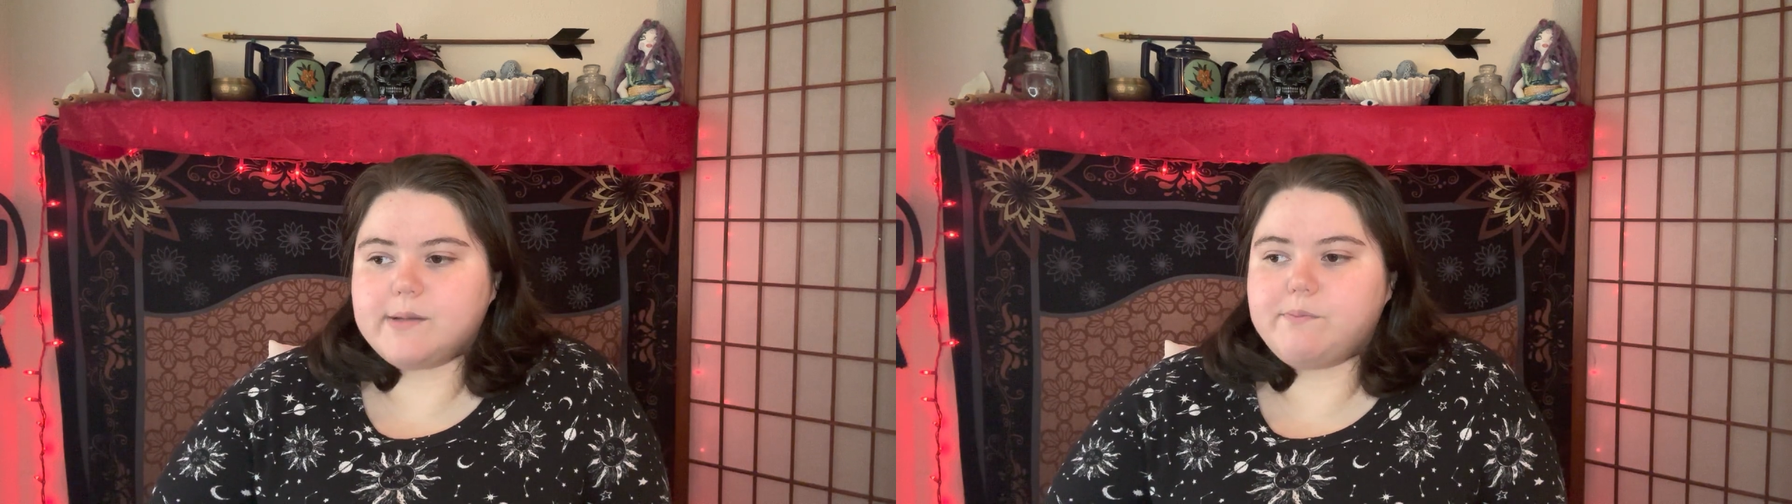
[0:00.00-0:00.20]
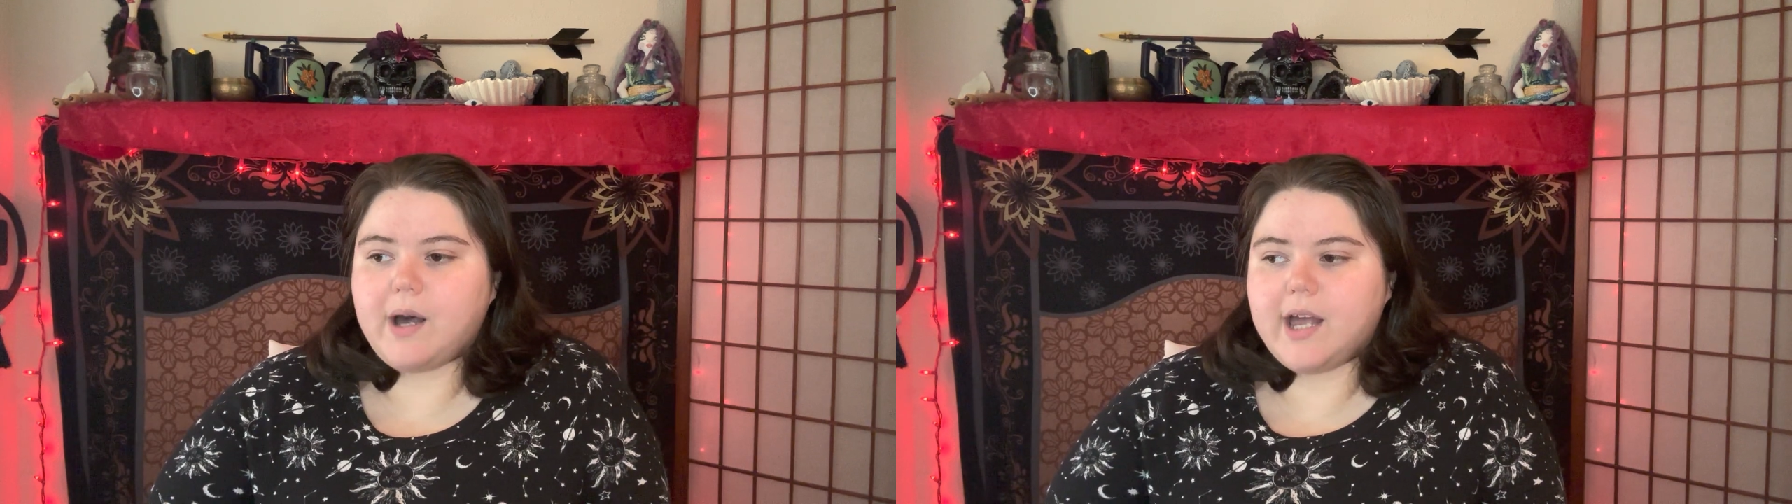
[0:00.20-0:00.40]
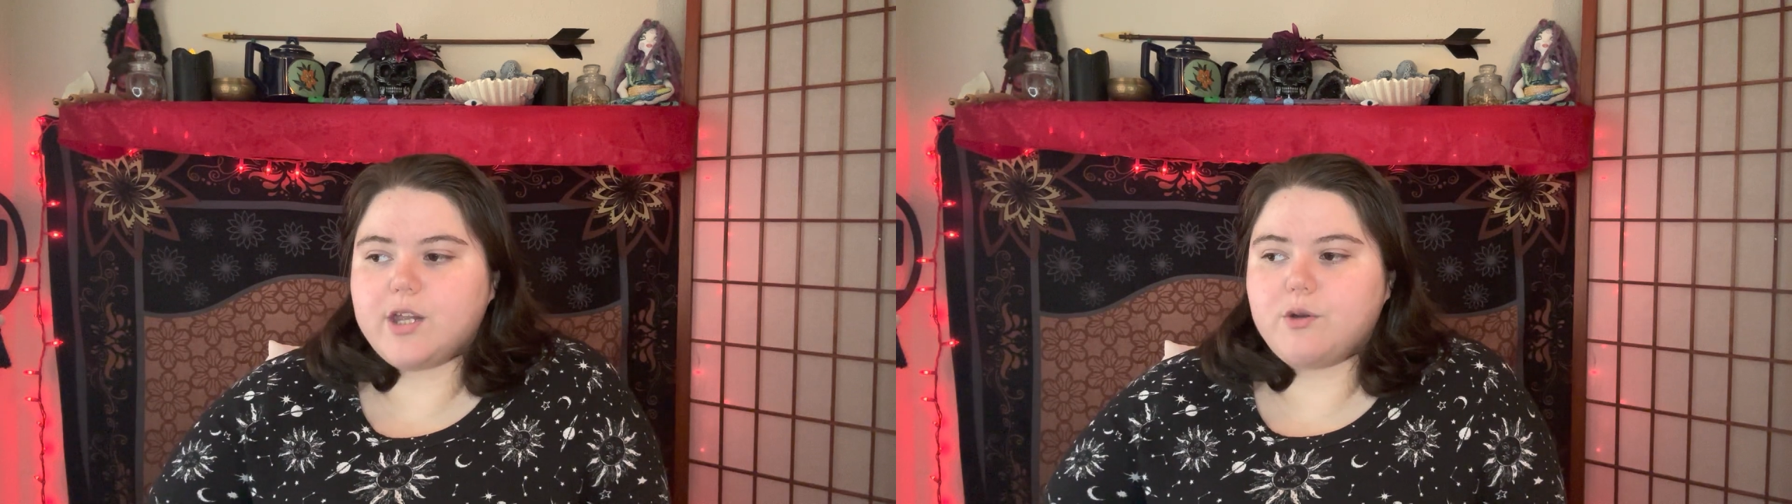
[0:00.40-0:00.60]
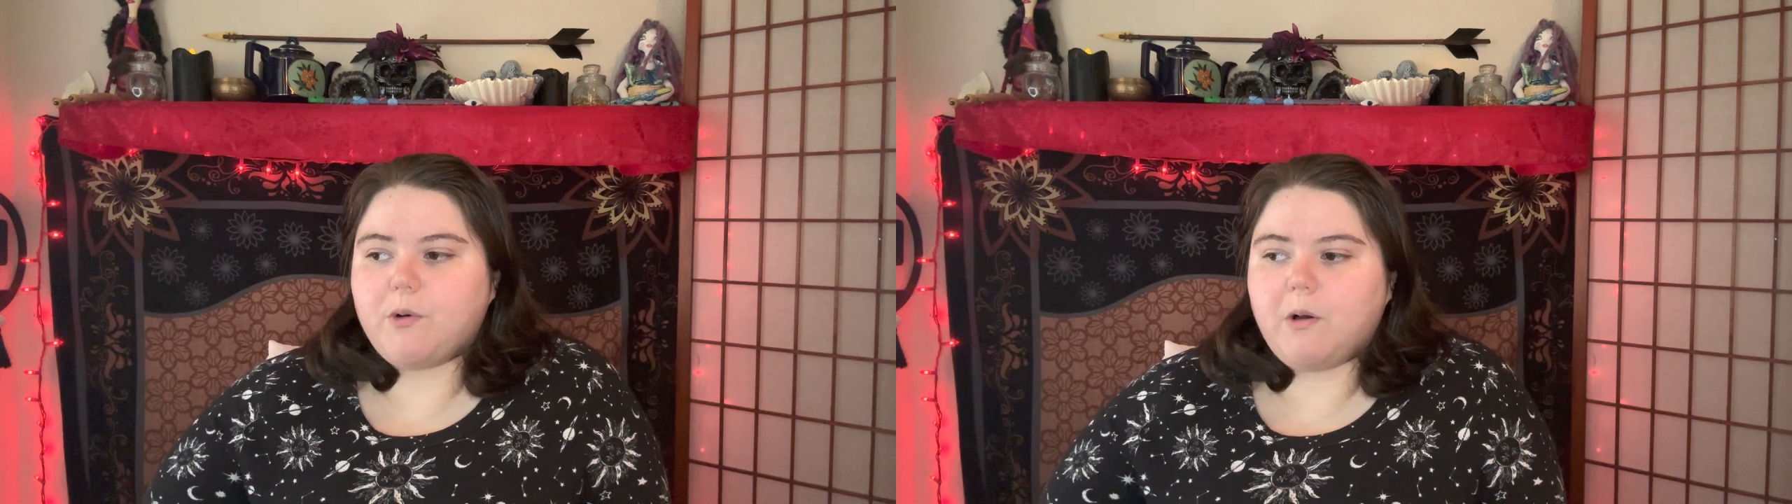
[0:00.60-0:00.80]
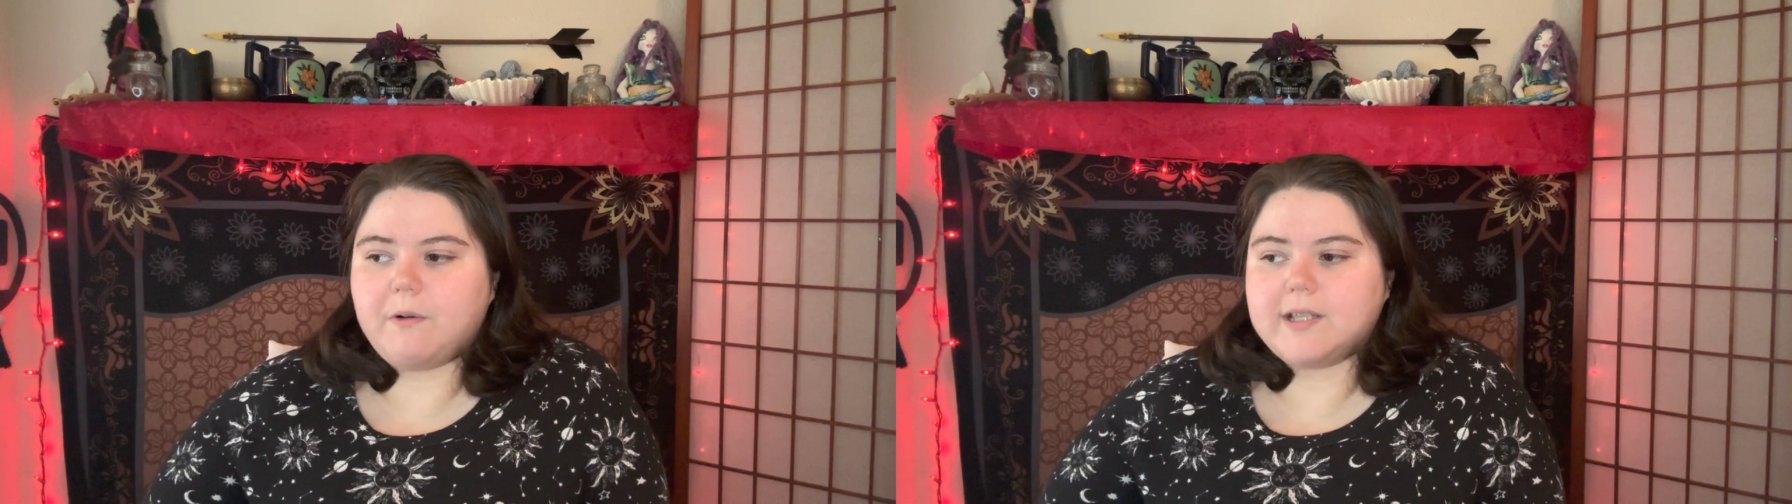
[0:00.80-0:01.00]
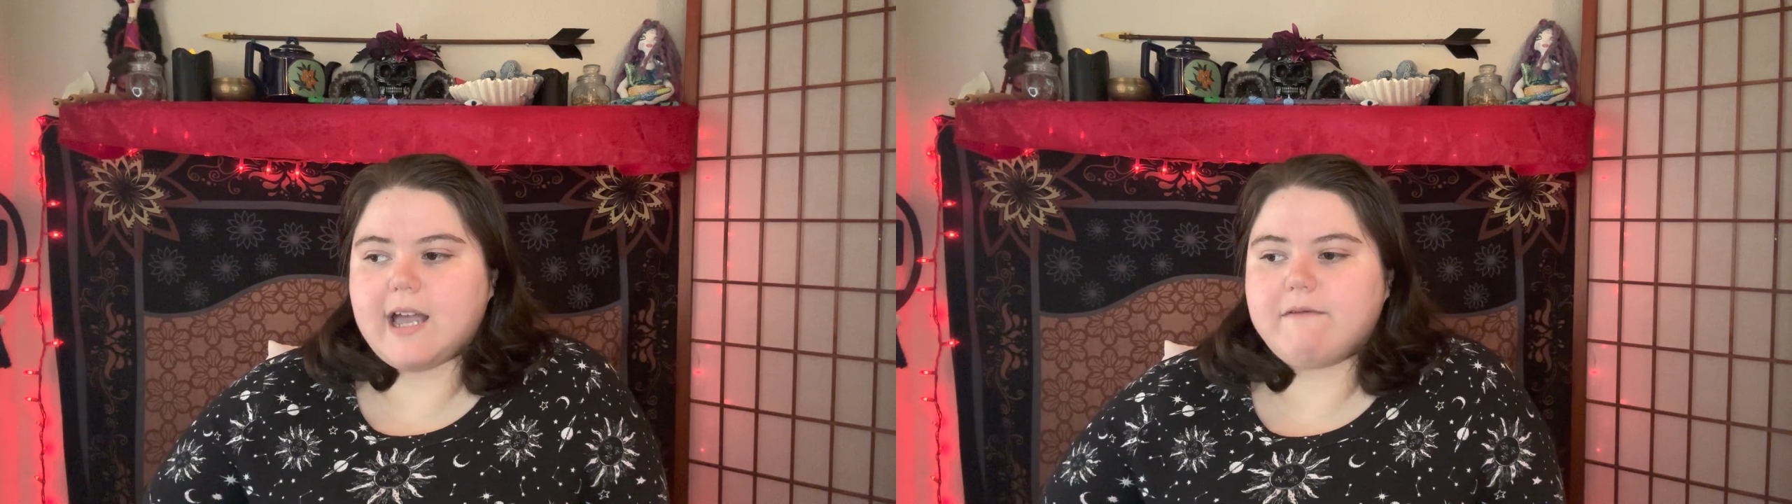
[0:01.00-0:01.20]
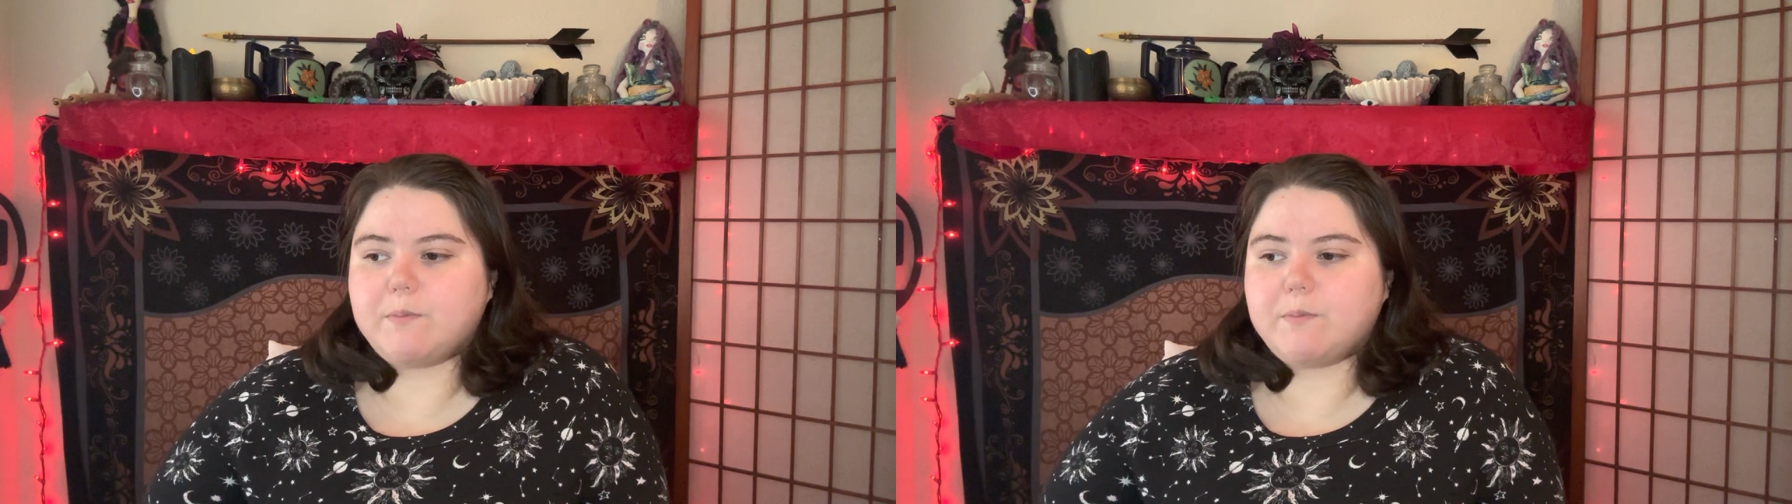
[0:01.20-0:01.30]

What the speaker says: but you will always have